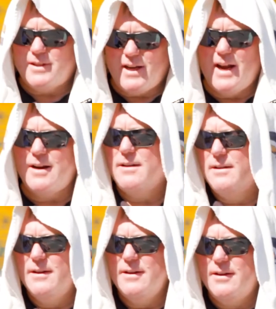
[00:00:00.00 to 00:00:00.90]
kind of,
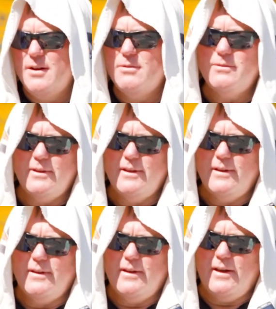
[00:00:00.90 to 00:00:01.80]
you know,
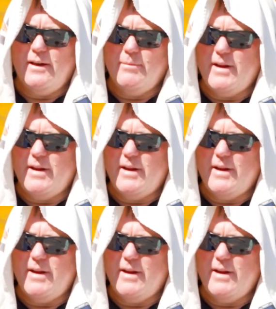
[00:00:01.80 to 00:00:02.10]
uh, be